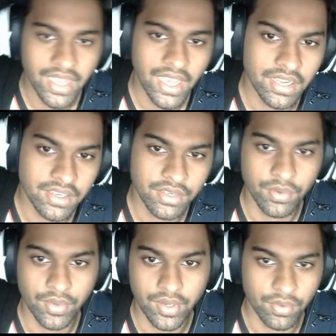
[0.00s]
handy
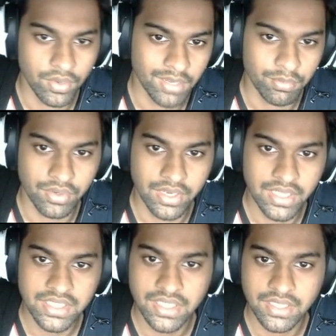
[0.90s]
during
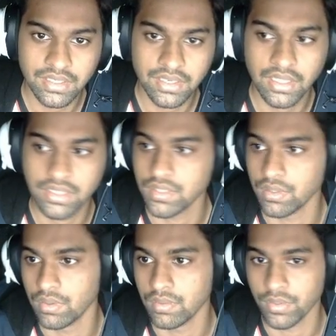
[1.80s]
collaboration.
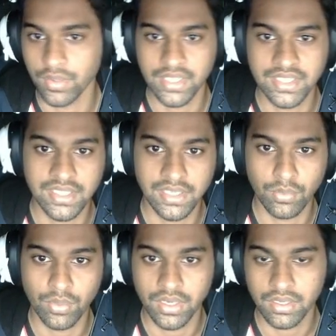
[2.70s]
So you can see
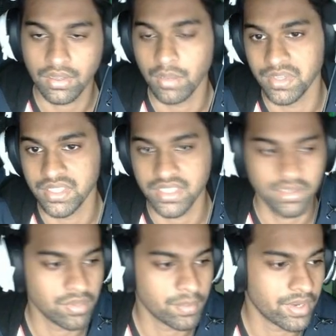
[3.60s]
what comments
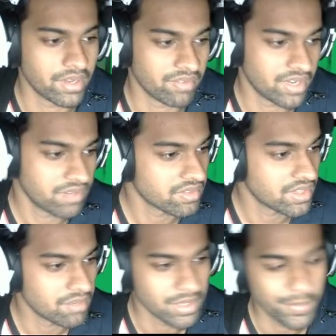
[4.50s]
other people have left
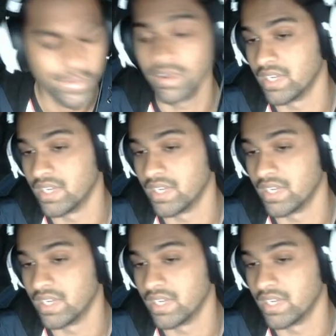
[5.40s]
there. Maybe you need